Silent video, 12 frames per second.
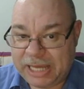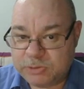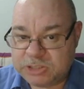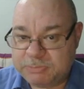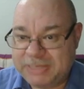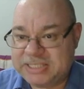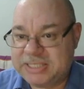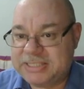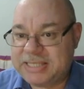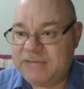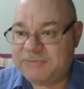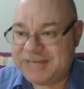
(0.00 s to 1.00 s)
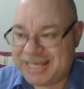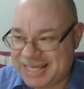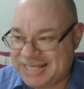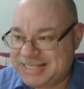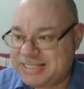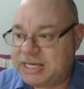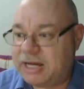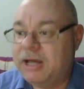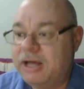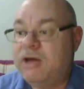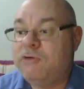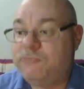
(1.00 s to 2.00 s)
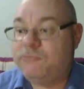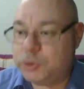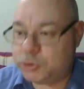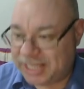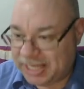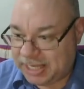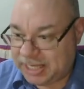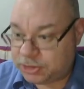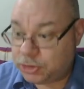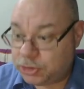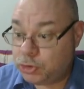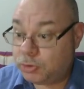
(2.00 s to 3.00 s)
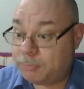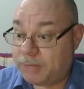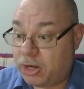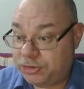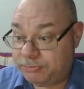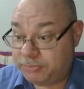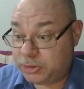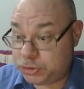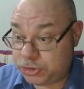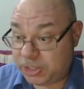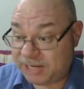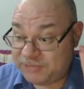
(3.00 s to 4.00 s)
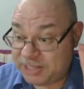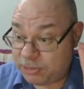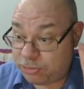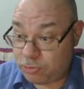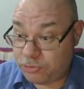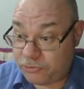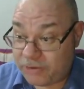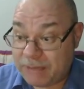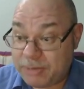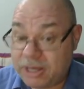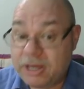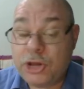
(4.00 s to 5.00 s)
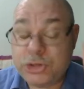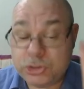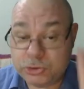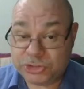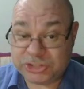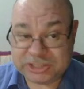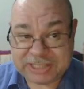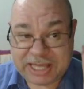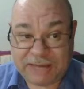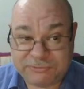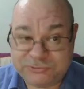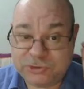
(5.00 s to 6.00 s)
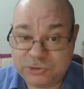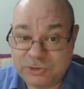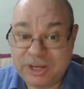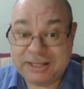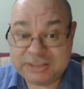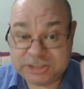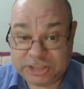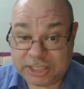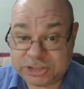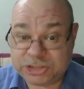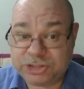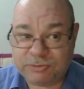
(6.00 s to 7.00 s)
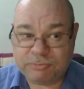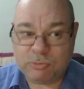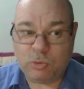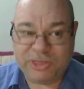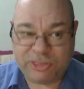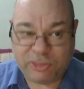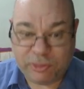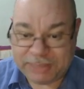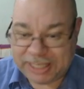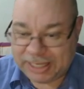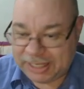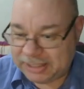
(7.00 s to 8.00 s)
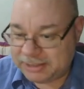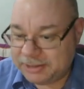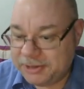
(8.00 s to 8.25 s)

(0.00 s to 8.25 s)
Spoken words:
which means it's even easier for you to hit your opponent, because you don't have to get through their armor, you just have to touch them with the blade.